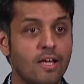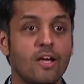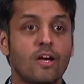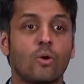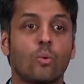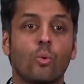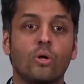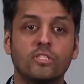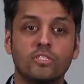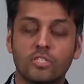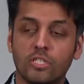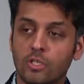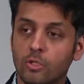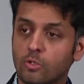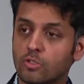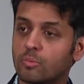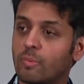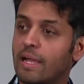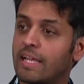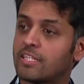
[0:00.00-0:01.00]
was
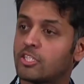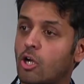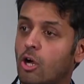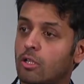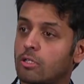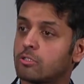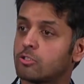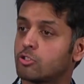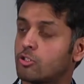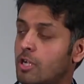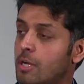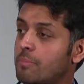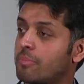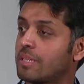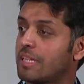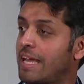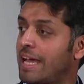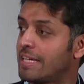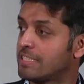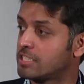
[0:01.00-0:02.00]
used by Donald Trump
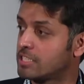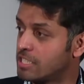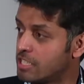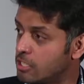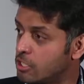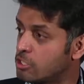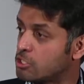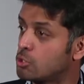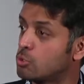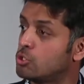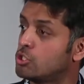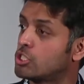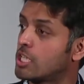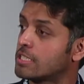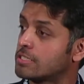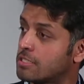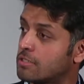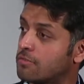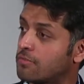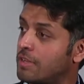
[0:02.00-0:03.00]
last year to
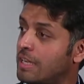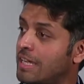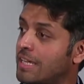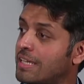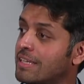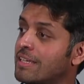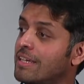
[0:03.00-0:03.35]
justify